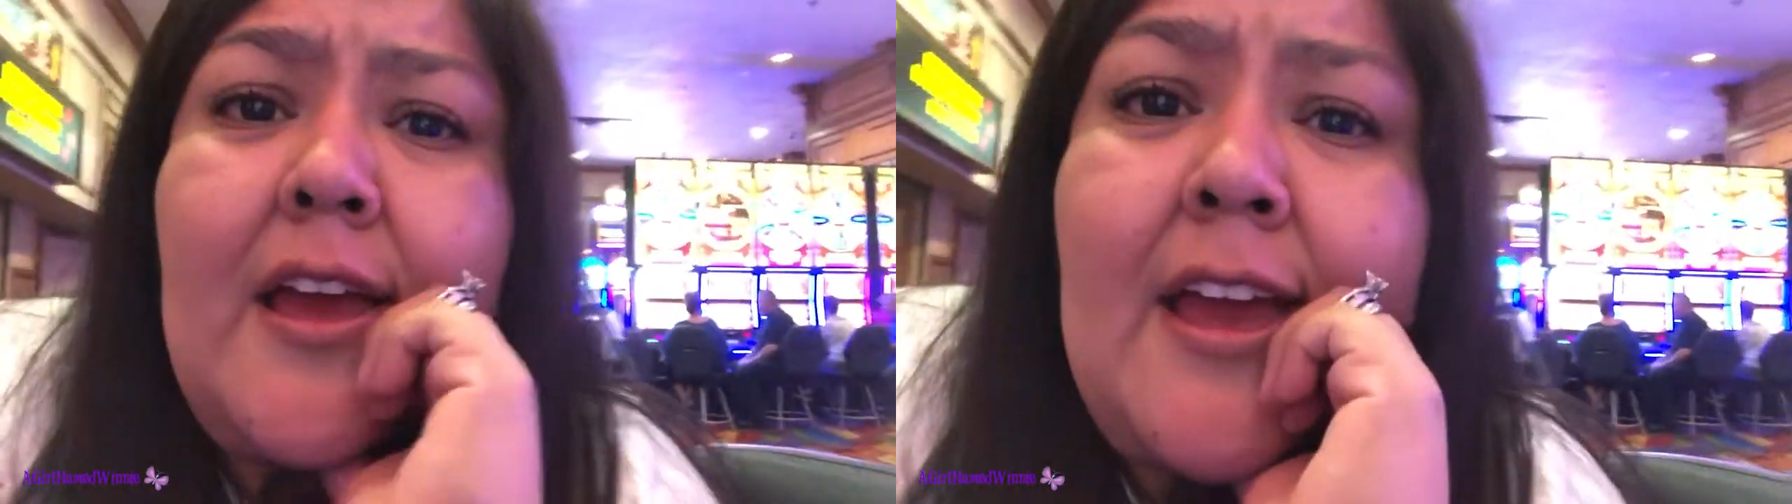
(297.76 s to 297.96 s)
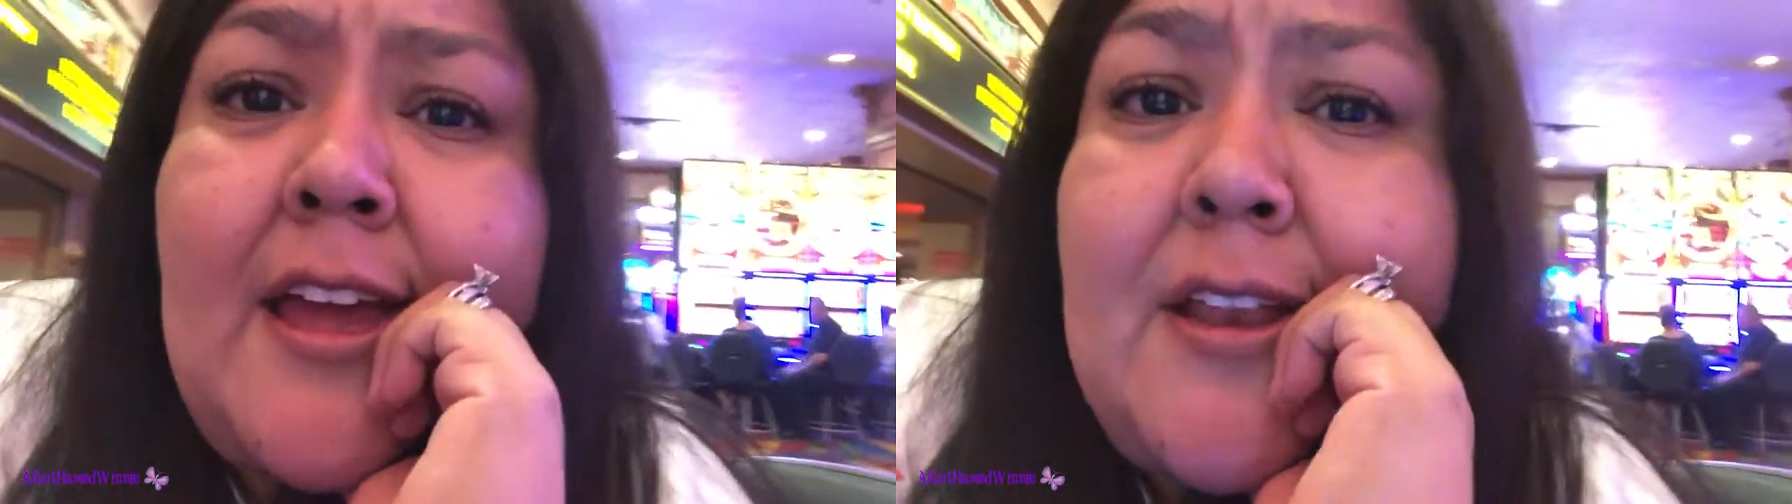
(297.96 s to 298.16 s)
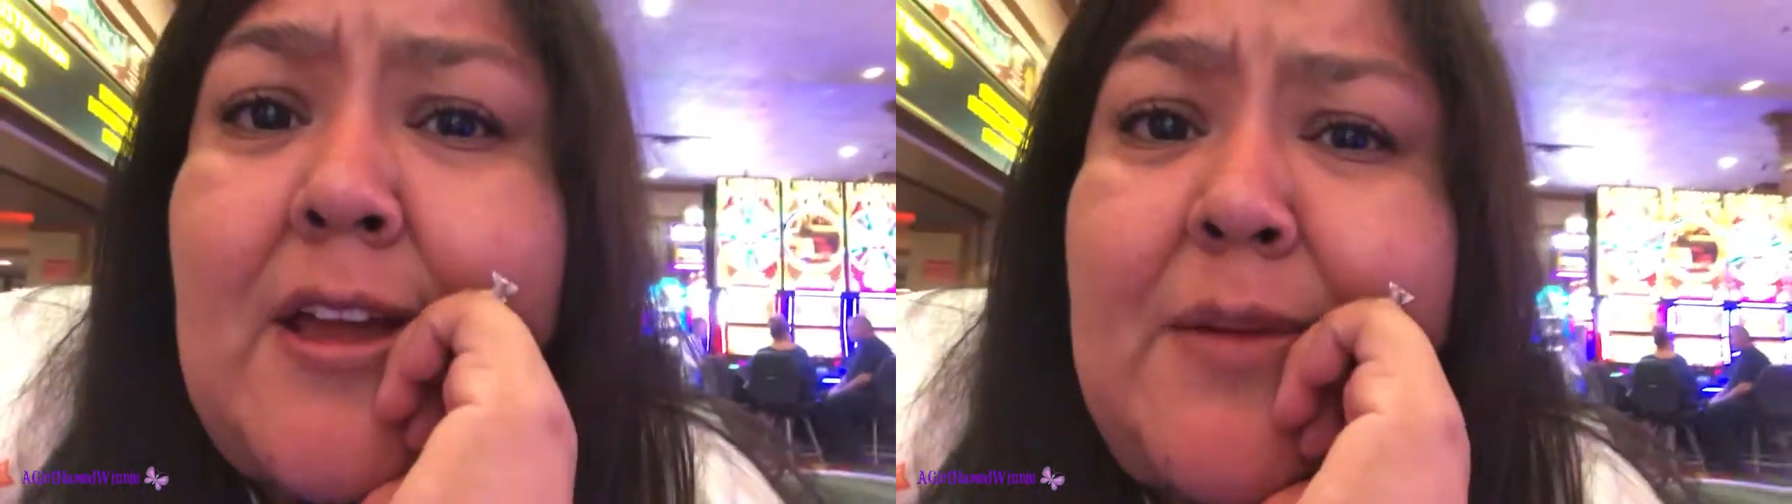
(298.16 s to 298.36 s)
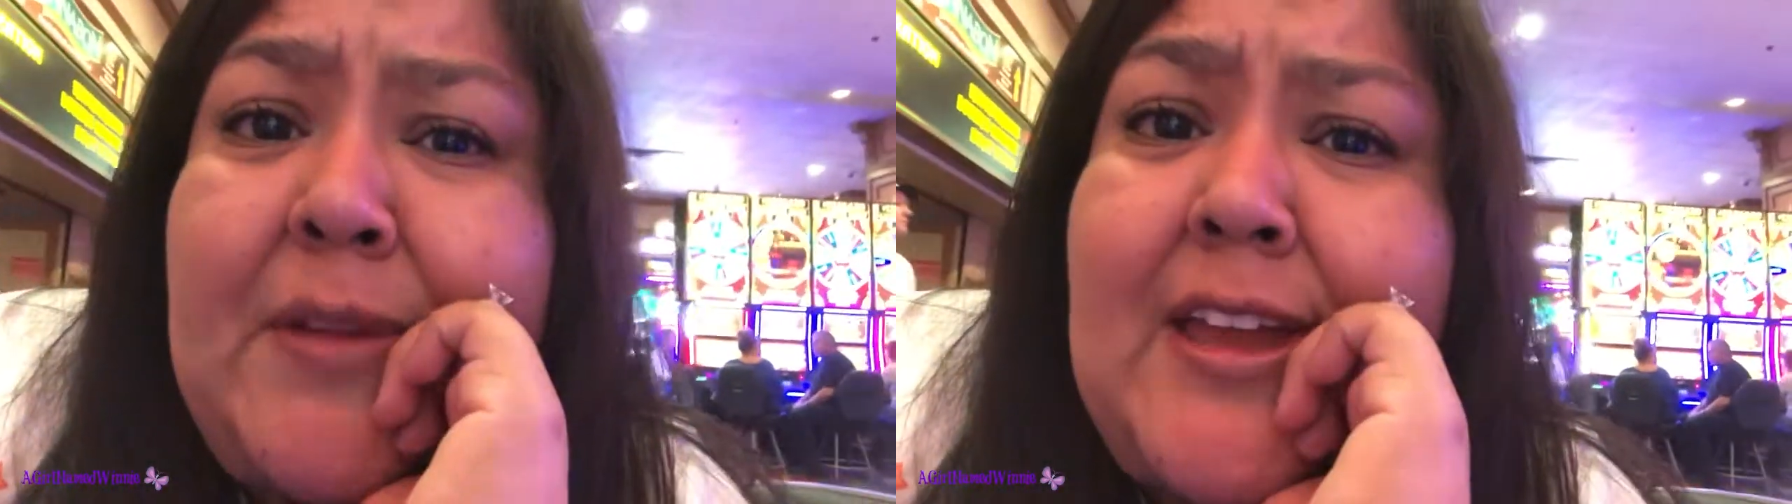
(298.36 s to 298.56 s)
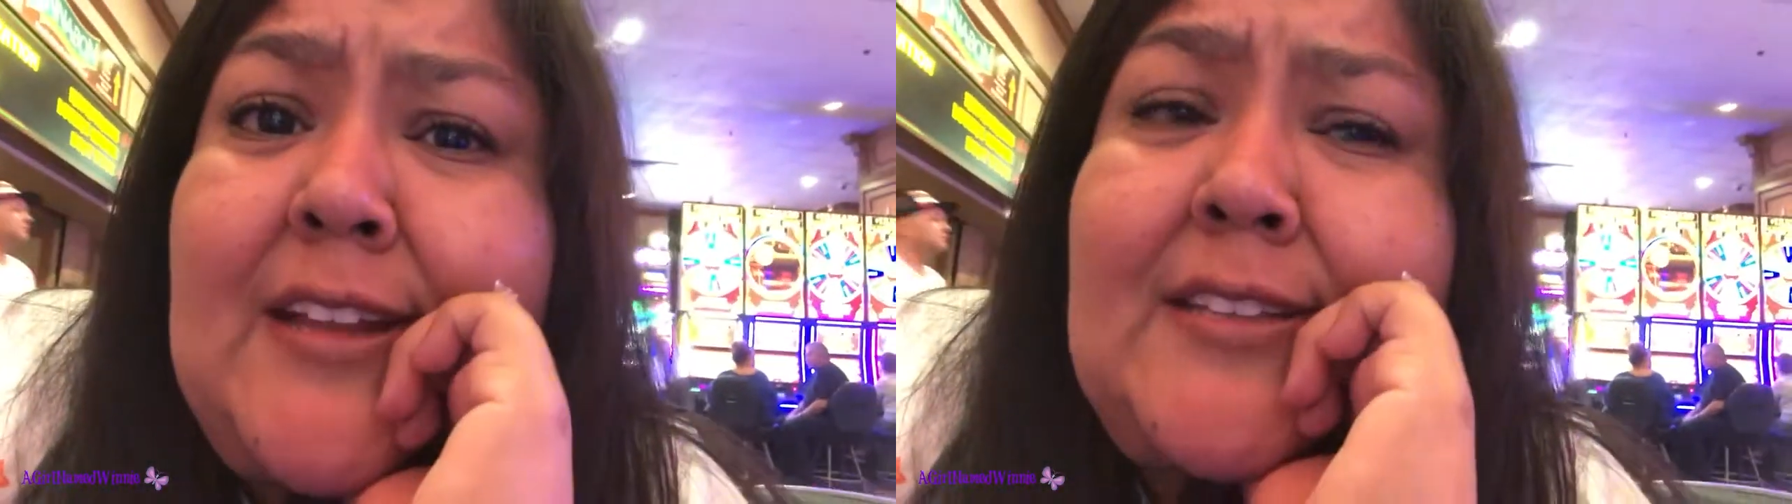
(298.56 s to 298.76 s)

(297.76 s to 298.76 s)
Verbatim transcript: and I'm getting